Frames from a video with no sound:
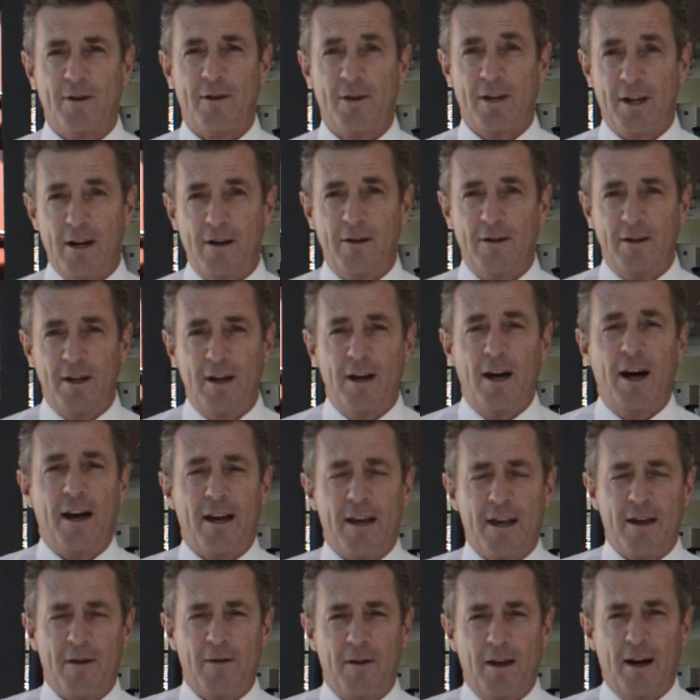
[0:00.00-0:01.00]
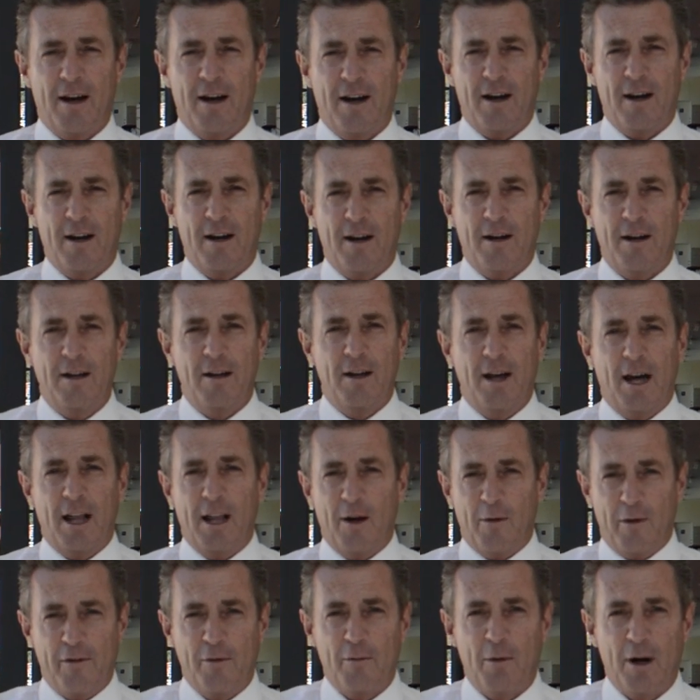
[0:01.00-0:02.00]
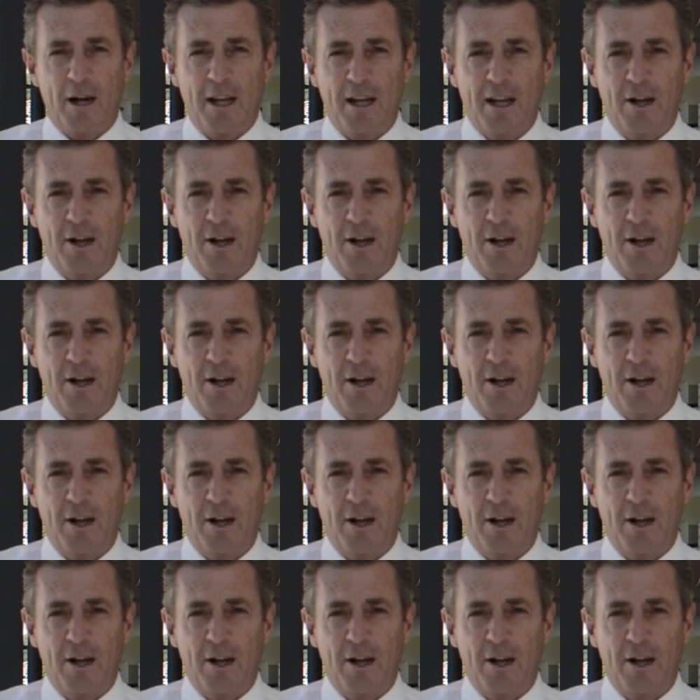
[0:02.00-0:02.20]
Okay. Mm -hmm. like, uh, hello, everybody.